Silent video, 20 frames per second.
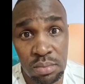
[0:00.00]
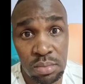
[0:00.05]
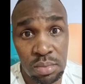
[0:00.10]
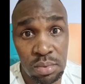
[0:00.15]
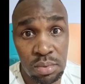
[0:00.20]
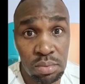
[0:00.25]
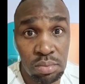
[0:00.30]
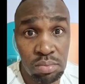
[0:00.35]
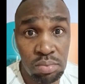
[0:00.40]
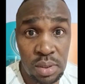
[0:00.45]

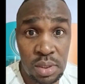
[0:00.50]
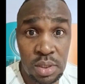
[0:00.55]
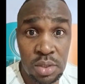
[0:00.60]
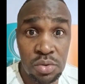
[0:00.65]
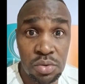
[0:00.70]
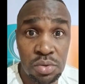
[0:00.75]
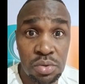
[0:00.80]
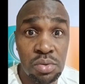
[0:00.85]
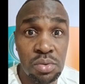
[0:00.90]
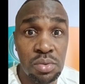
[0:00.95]
you
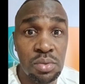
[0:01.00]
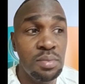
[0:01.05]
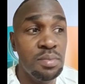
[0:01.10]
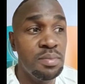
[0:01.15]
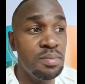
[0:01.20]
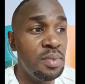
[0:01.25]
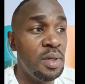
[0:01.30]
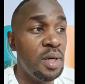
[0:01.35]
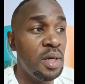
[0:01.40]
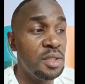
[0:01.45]
wanted to do
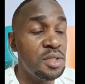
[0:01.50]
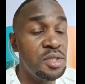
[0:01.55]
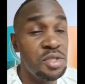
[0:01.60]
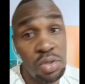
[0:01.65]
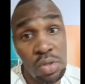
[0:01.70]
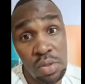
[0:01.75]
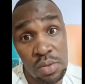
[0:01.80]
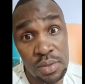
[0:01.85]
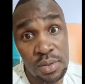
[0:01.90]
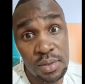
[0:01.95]

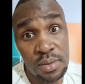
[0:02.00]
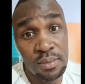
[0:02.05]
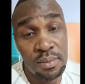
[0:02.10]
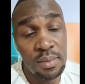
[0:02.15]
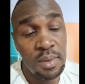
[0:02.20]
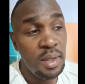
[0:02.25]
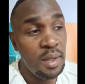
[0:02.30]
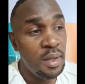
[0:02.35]
shows.